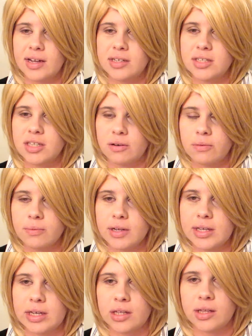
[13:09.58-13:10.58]
don't
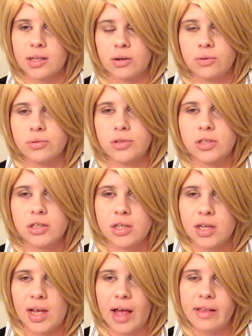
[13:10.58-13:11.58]
really close
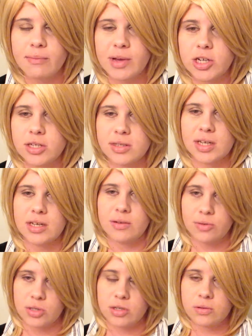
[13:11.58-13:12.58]
as much as they
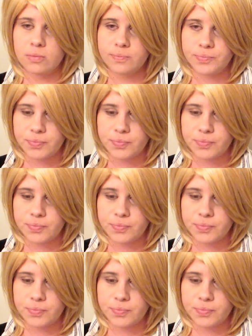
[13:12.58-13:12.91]
used to.